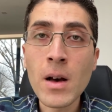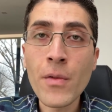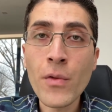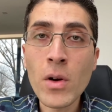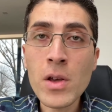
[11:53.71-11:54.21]

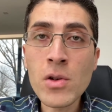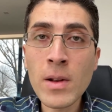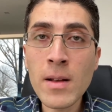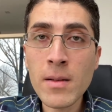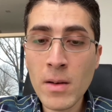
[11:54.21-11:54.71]
for a
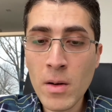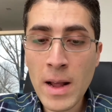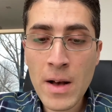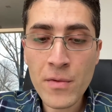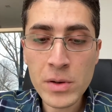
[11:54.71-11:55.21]
unit on
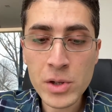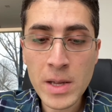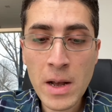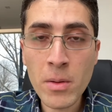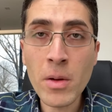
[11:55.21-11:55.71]
average
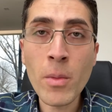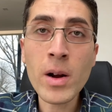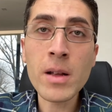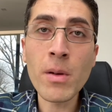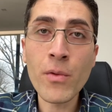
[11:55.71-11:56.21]
stay on the
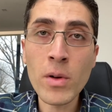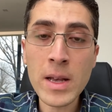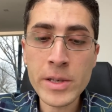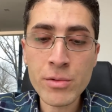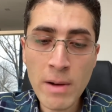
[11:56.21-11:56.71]
market before it
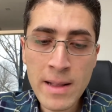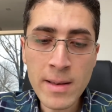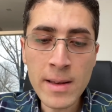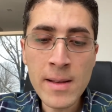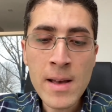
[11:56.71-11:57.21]
gets
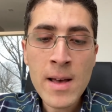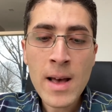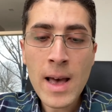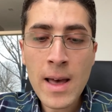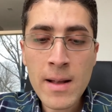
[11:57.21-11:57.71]
rented,
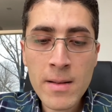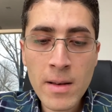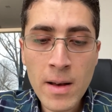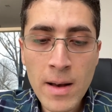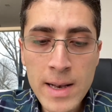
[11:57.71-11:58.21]
and
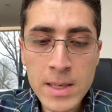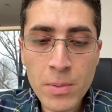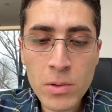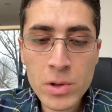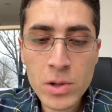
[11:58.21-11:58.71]
as
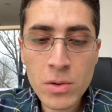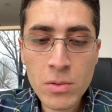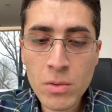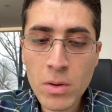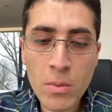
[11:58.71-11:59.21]
opposed
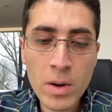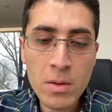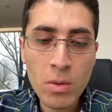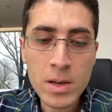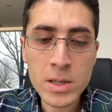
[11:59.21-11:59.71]
to what
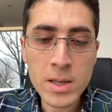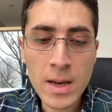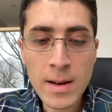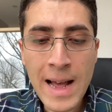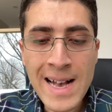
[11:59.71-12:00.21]
it was
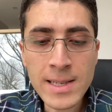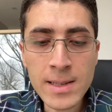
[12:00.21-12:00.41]
last